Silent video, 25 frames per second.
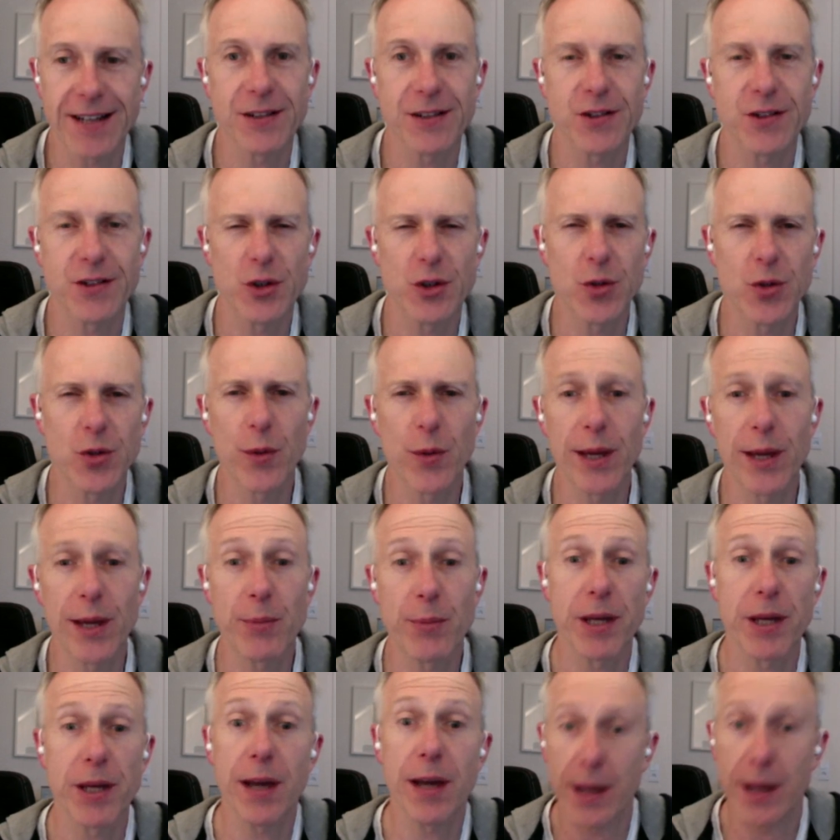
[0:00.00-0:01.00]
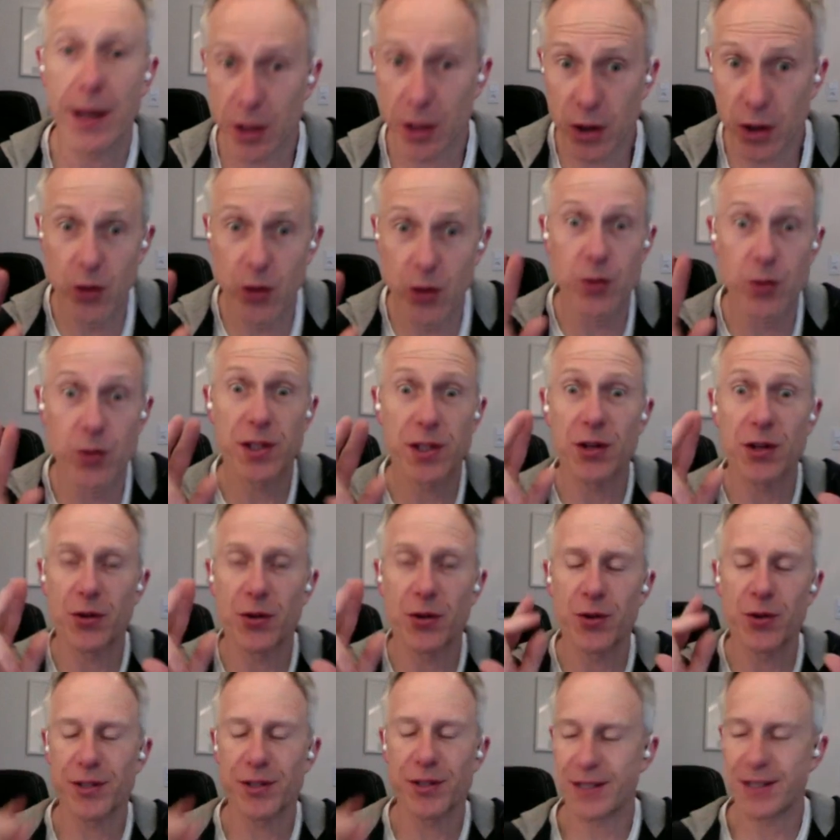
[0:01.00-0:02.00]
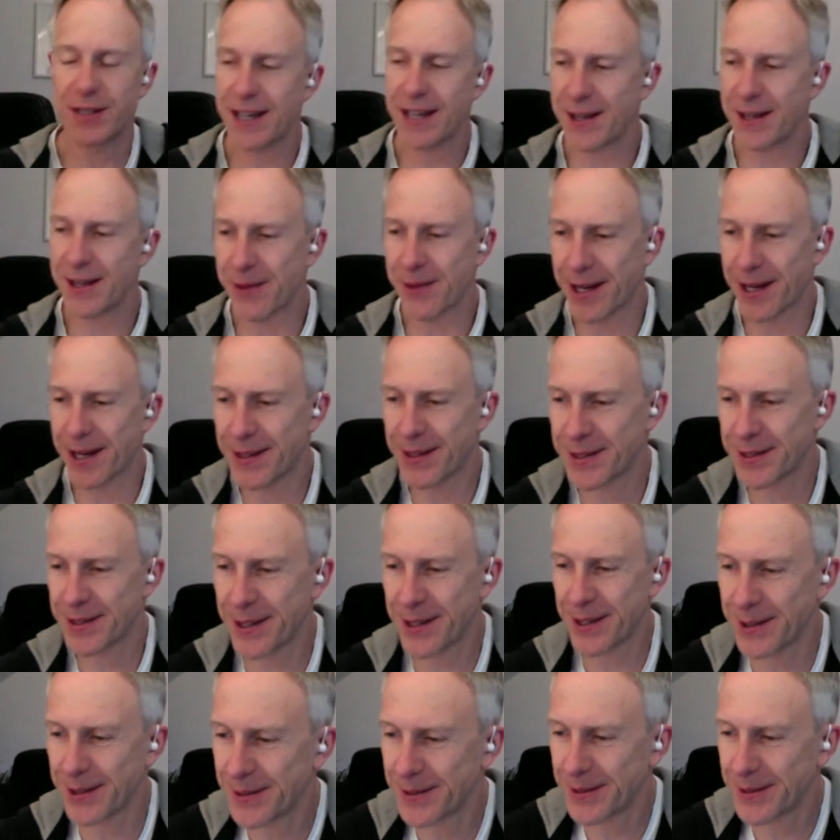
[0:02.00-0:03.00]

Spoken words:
should we be using horses anyway? So,